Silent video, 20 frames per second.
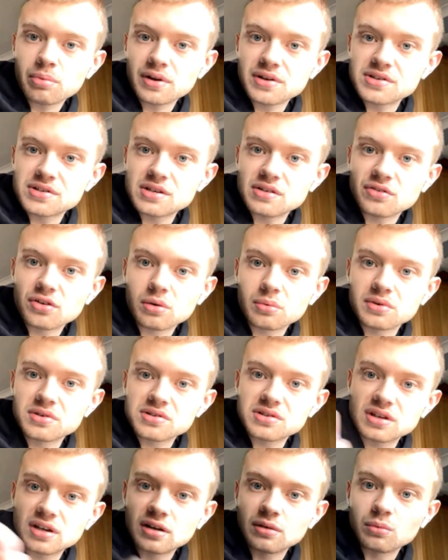plenty of comments
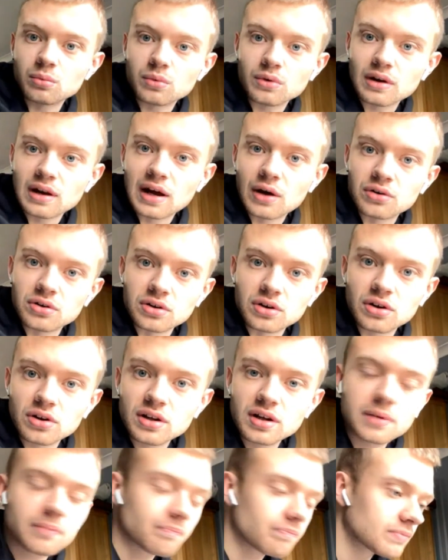saying loud and
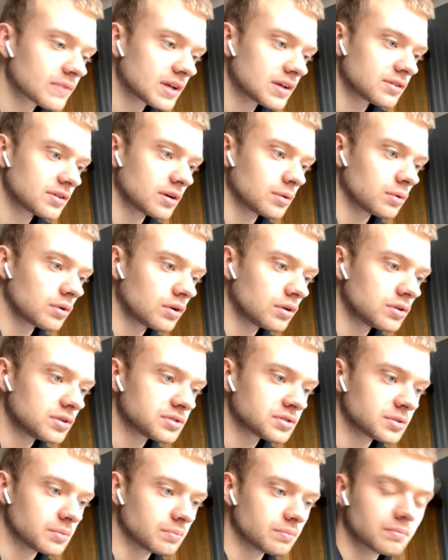clear, so
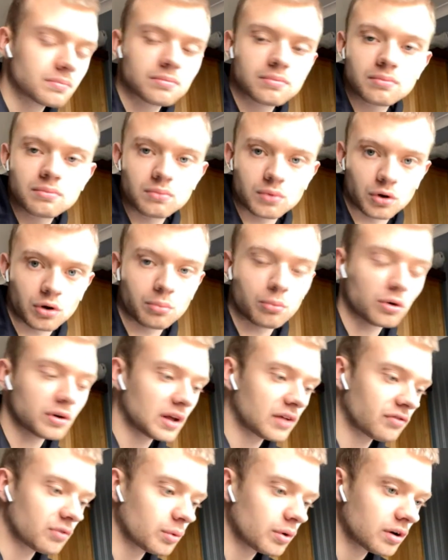awesome. Well, good morning
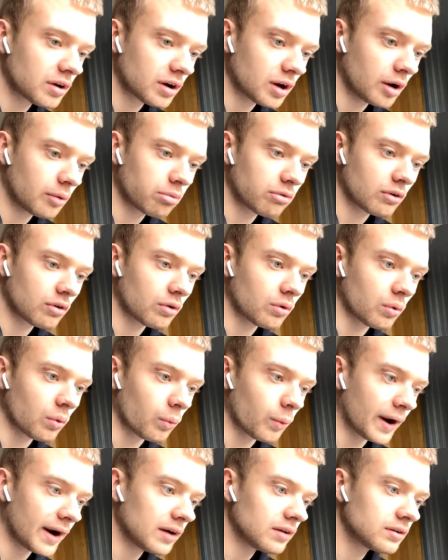everyone, hope we're all
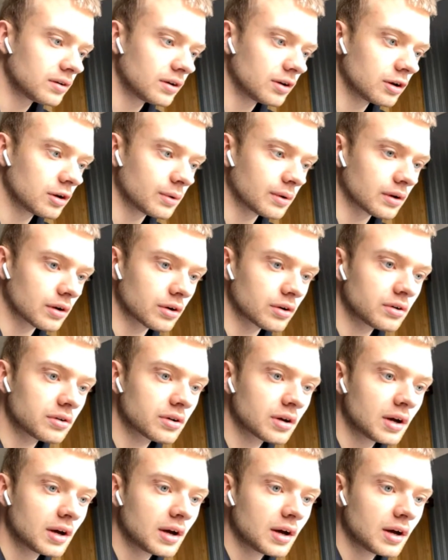well and doing good.